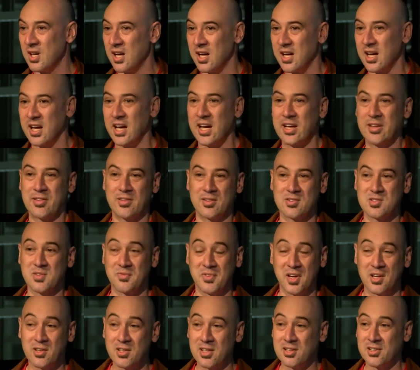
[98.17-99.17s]
Uh, there's
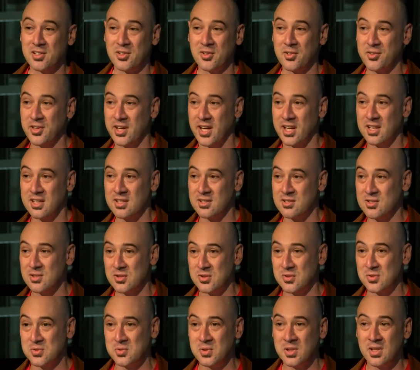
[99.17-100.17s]
very little that I can
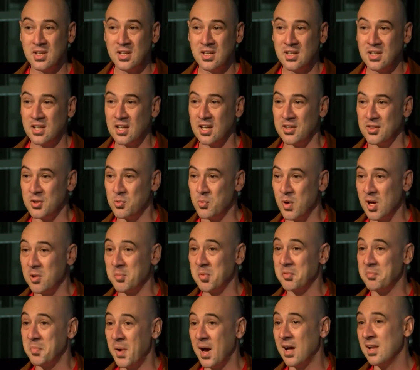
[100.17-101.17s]
do in the realm
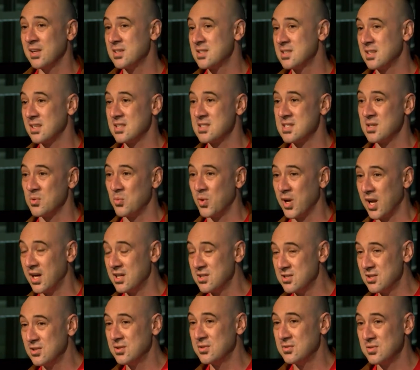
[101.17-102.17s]
of politics and what I
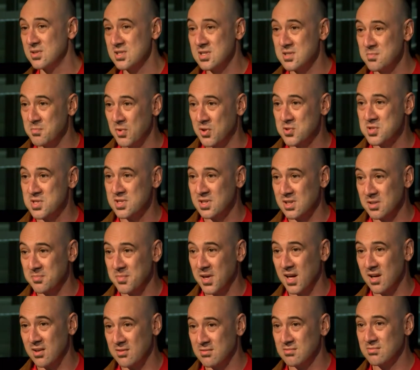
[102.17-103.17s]
do is mostly
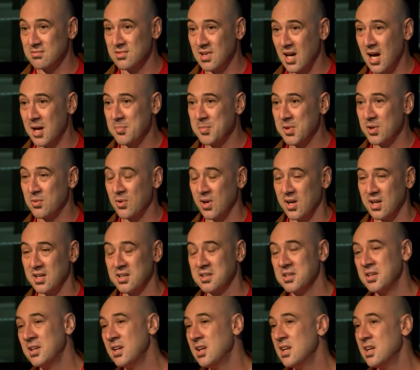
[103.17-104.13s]
about copyright.